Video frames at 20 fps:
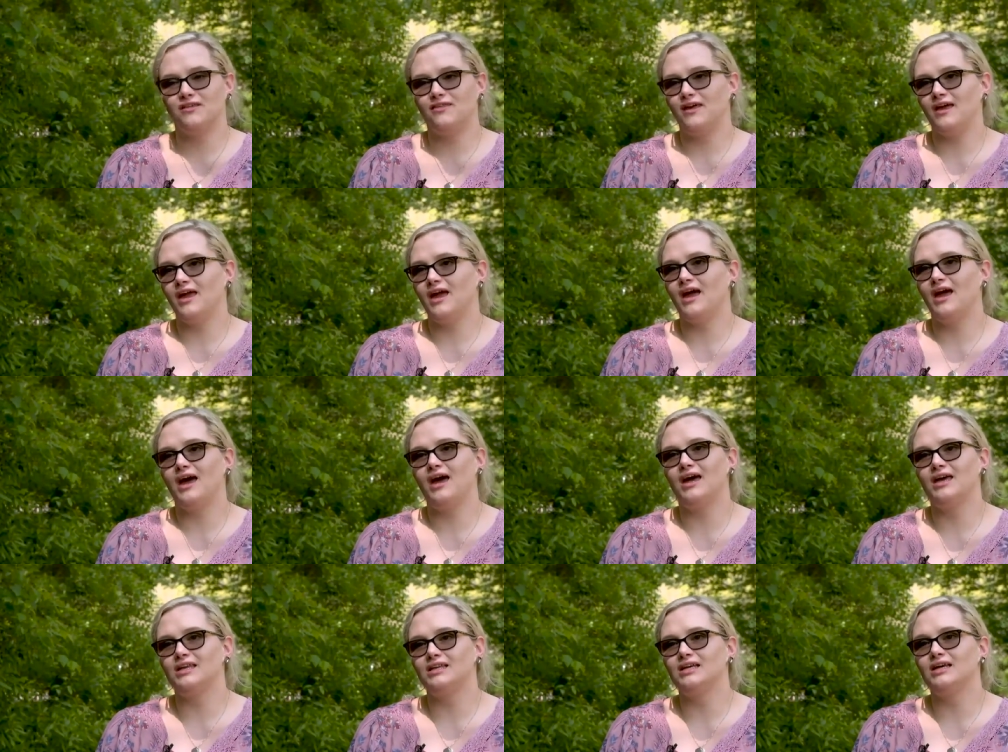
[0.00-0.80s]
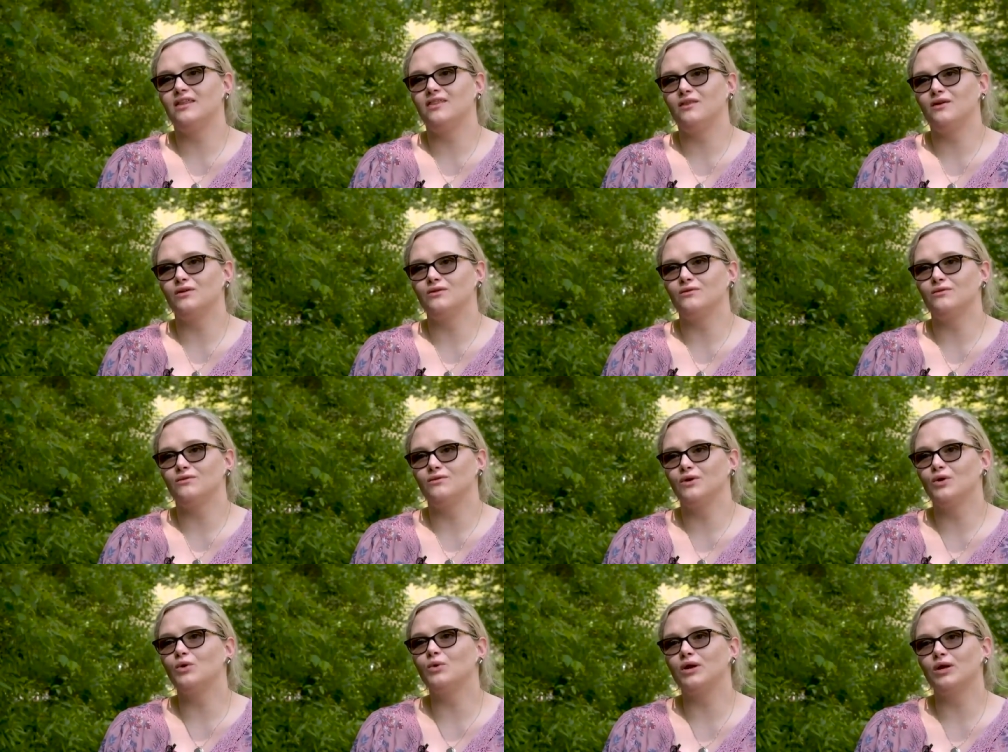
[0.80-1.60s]
that they had, and
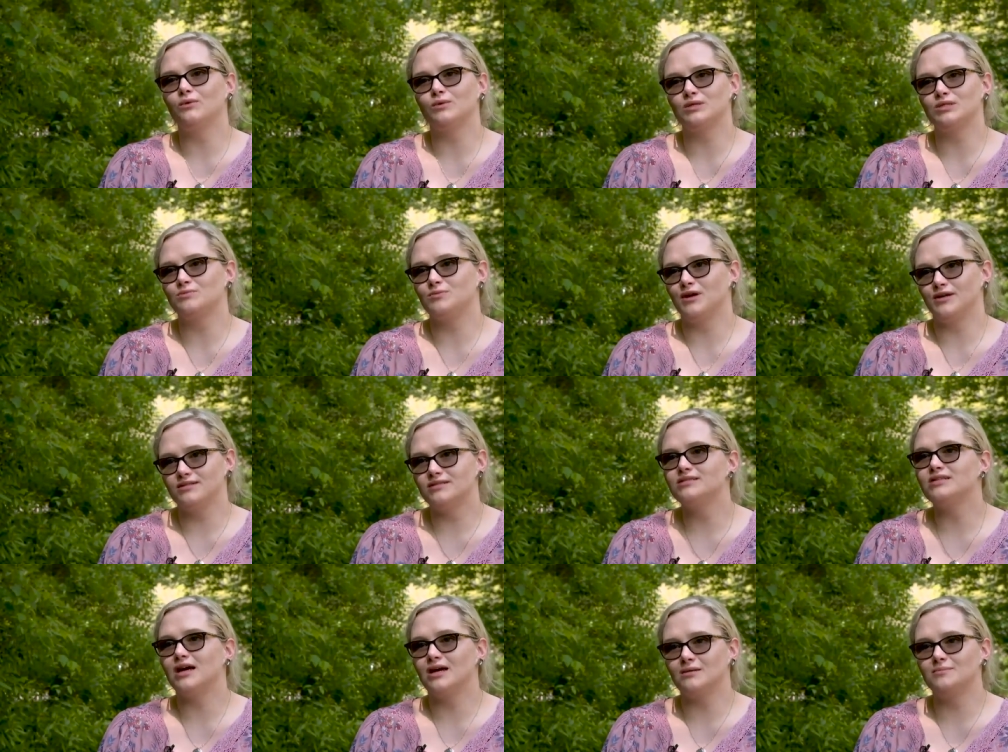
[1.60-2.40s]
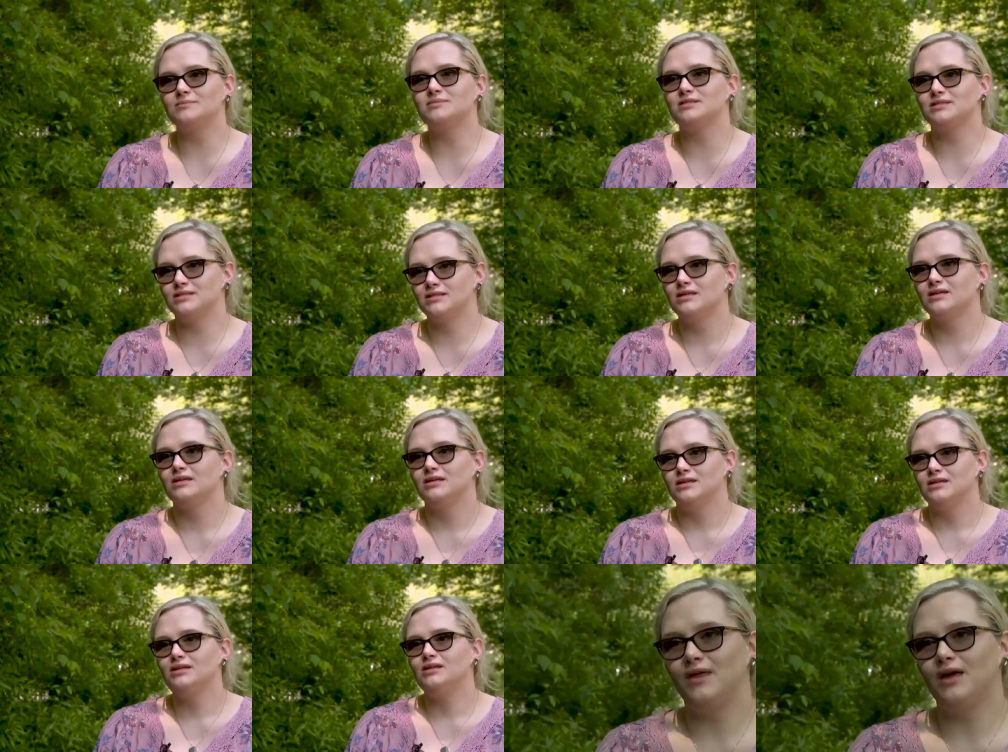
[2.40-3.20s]
the quick response times
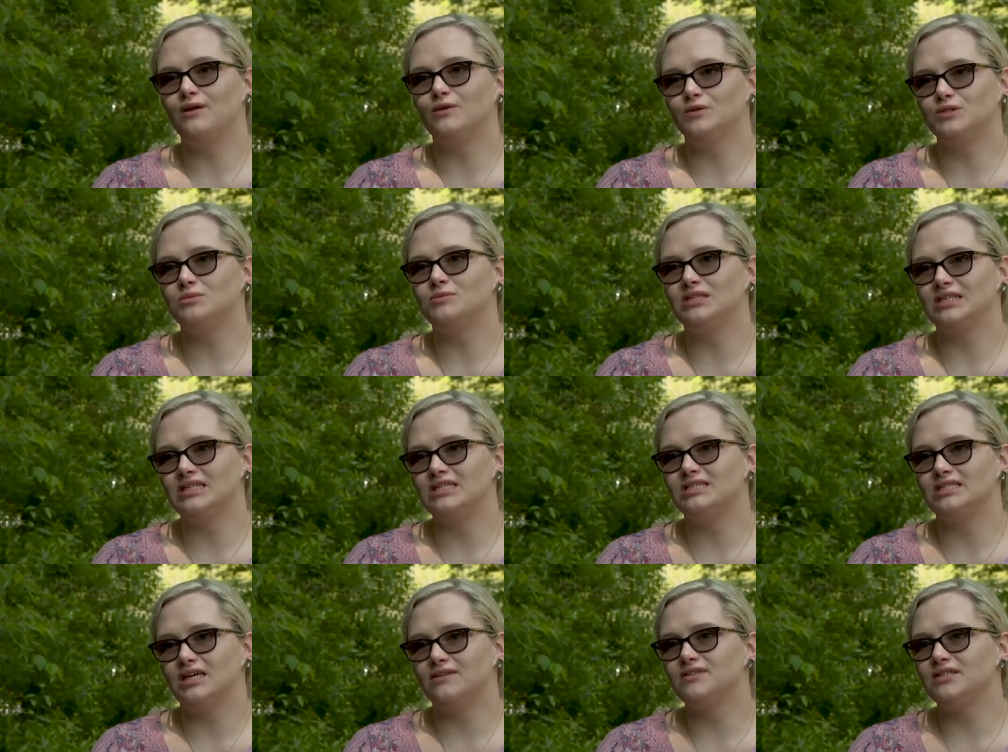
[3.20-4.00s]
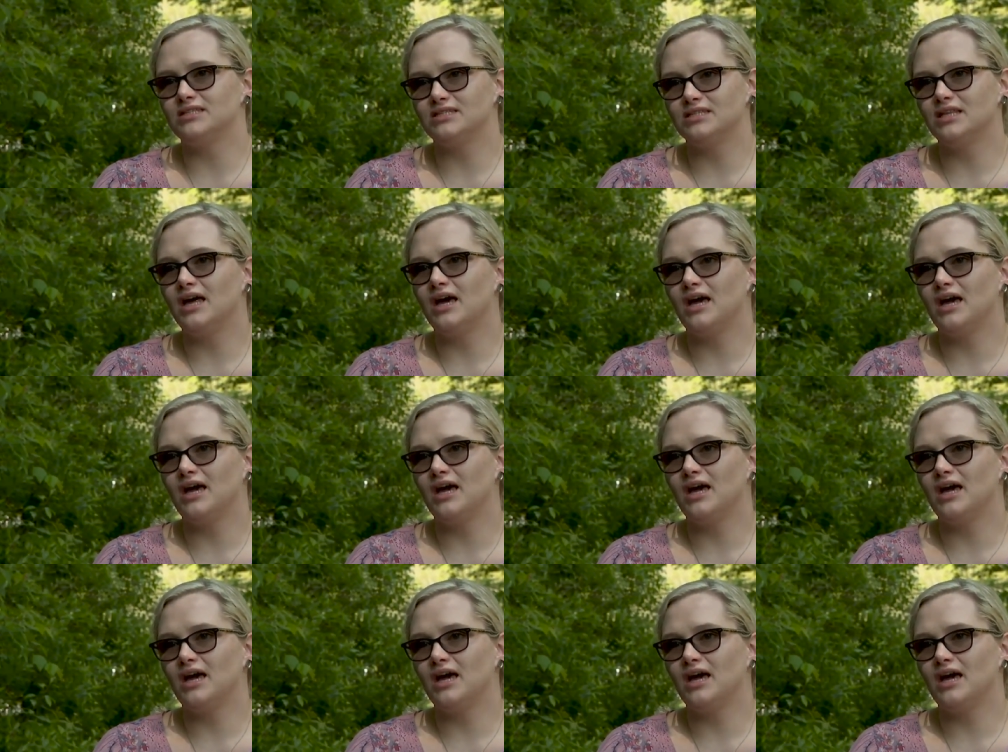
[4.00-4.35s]
that ultimately saved his